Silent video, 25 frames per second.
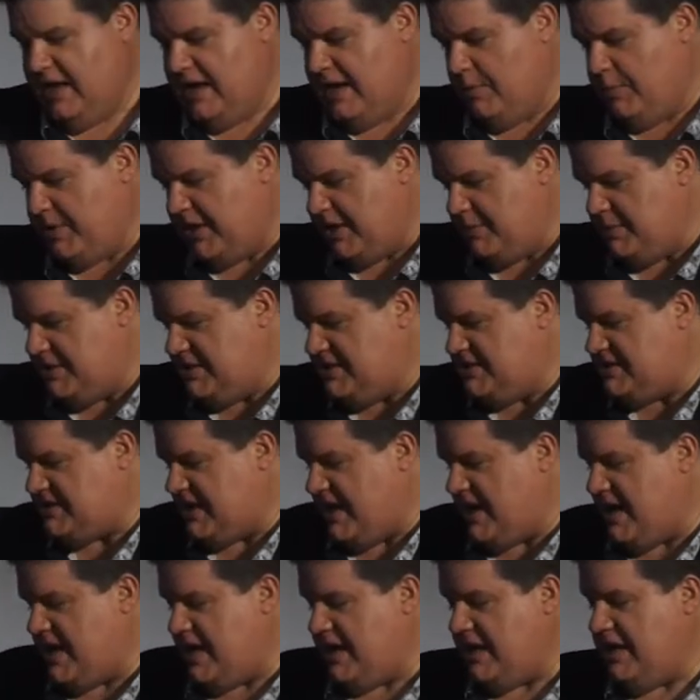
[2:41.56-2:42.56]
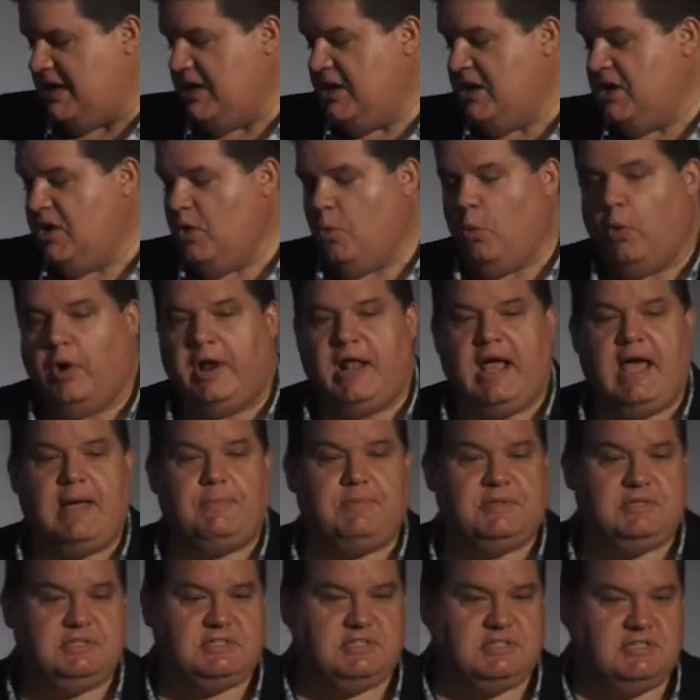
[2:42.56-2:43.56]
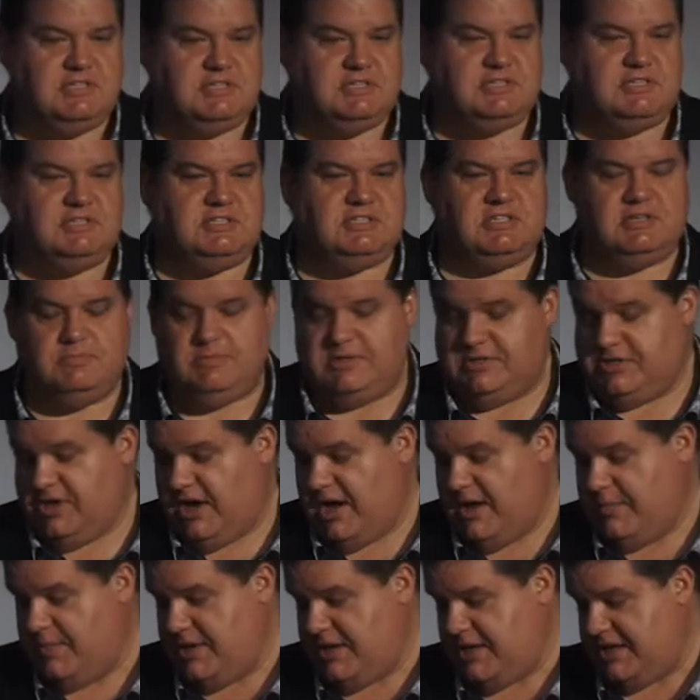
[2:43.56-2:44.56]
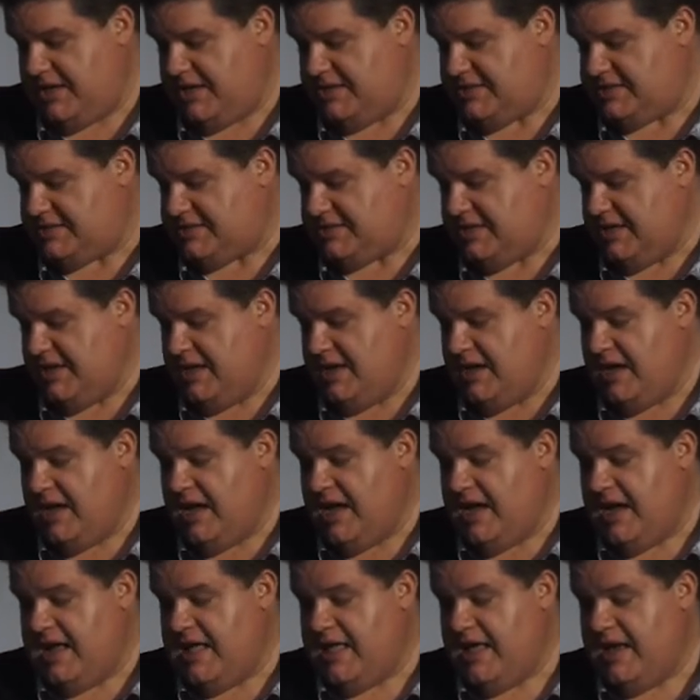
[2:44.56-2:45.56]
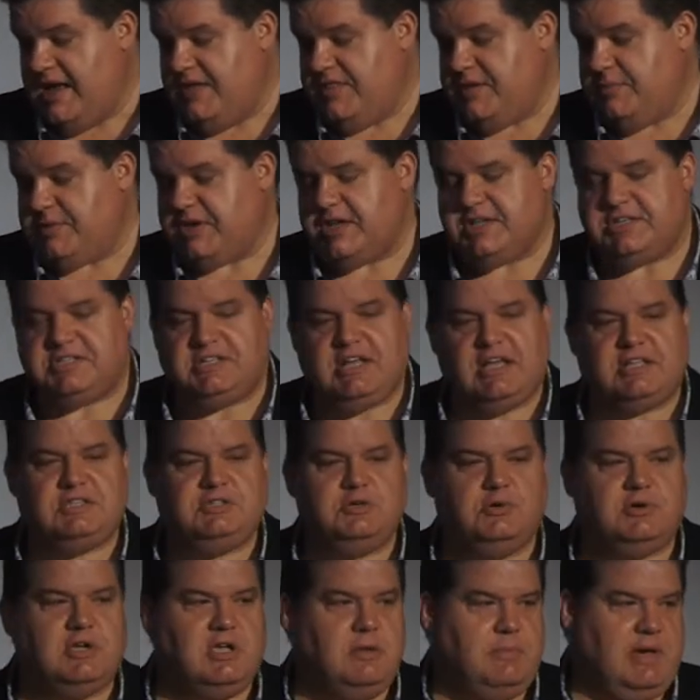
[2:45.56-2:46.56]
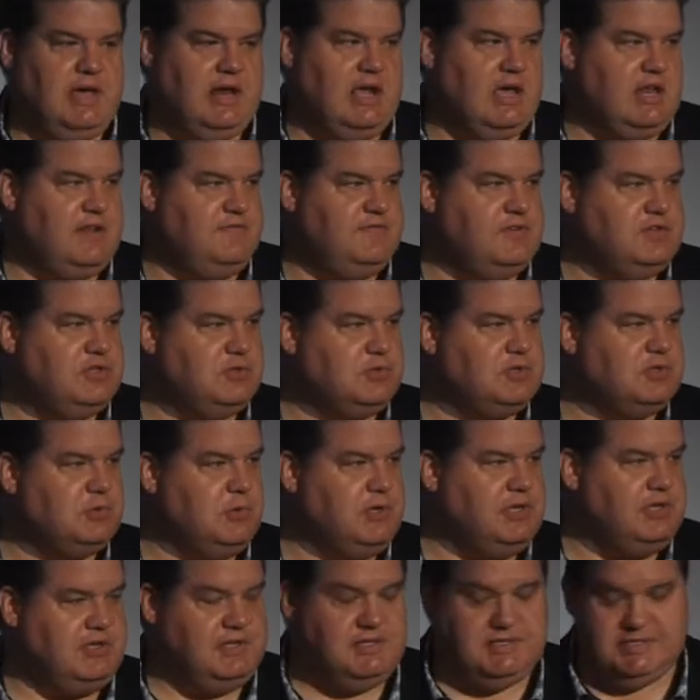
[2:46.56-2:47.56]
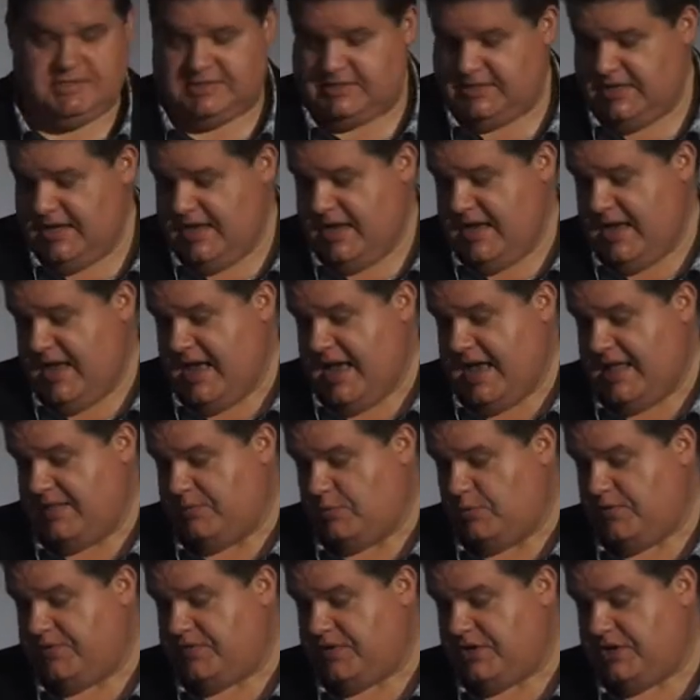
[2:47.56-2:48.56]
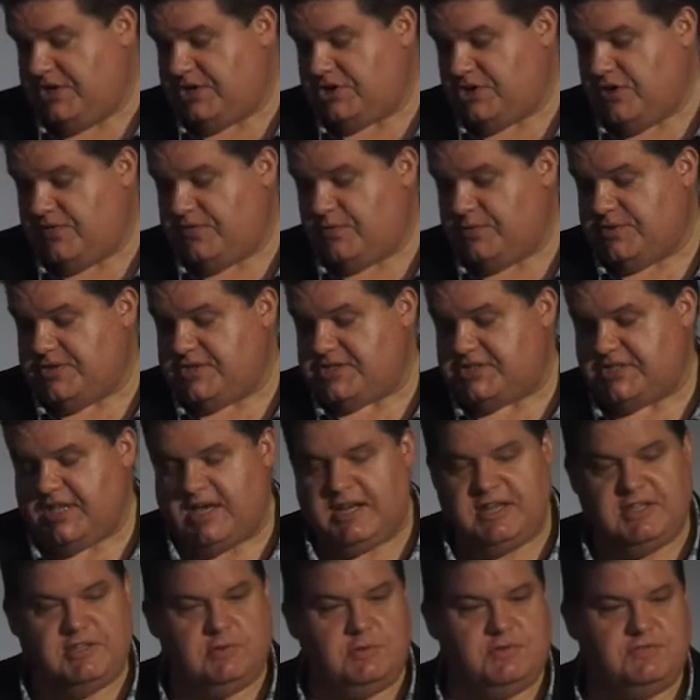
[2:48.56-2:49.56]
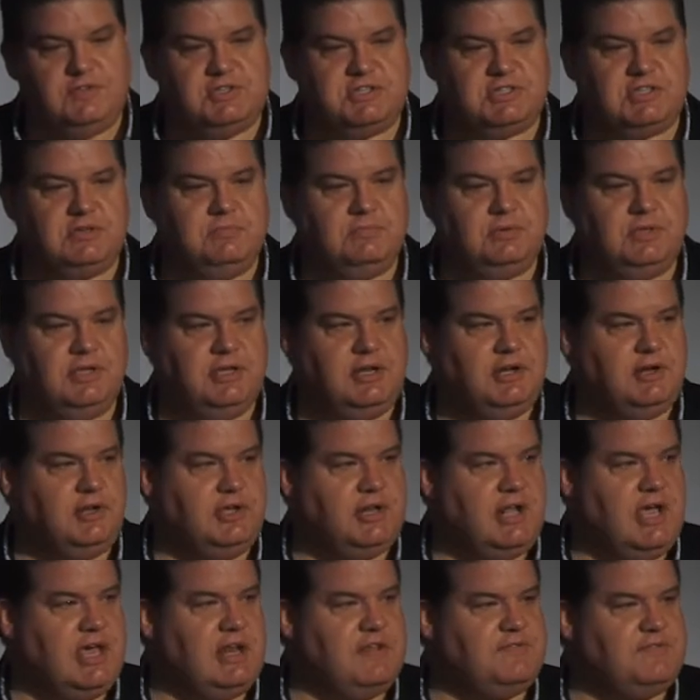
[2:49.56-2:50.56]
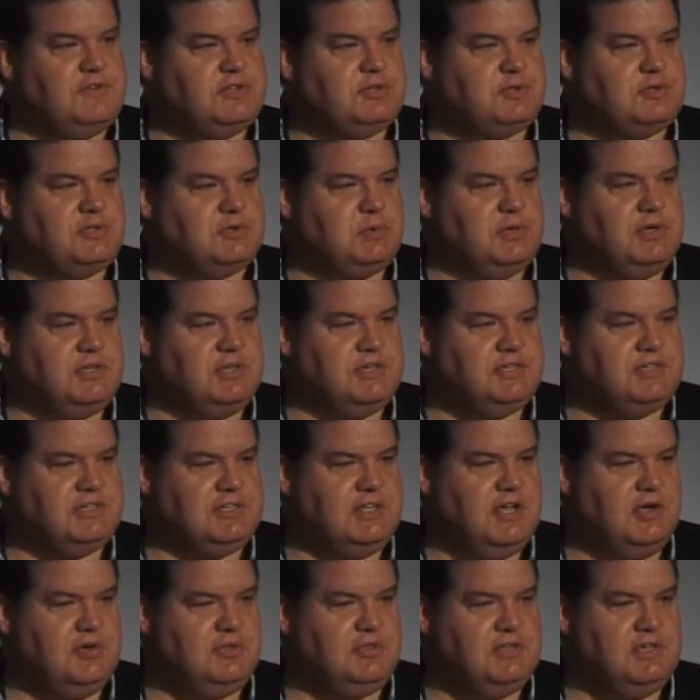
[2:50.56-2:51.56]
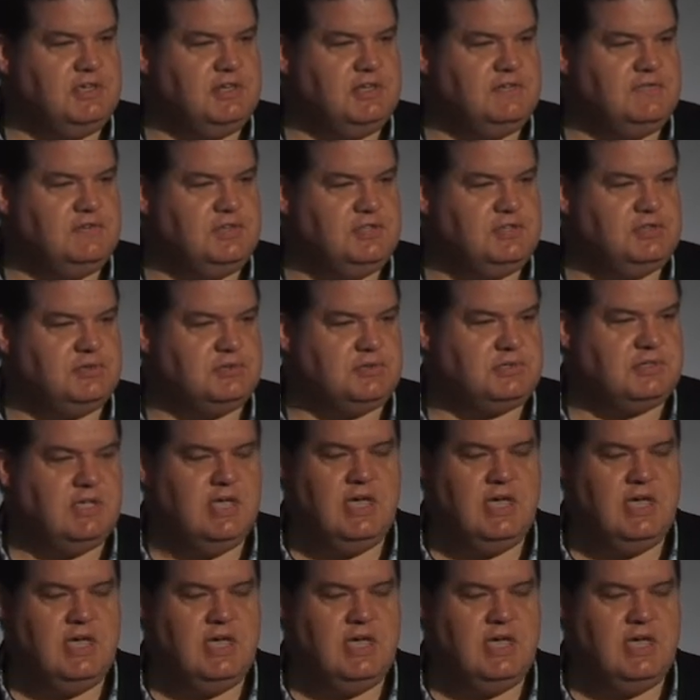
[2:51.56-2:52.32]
We're going to be saying what happens to this system in diabetes. Then we're going to start talking about artificial sweeteners, and we'll finish off with a study that we've just completed on artificial sweeteners in healthy individuals.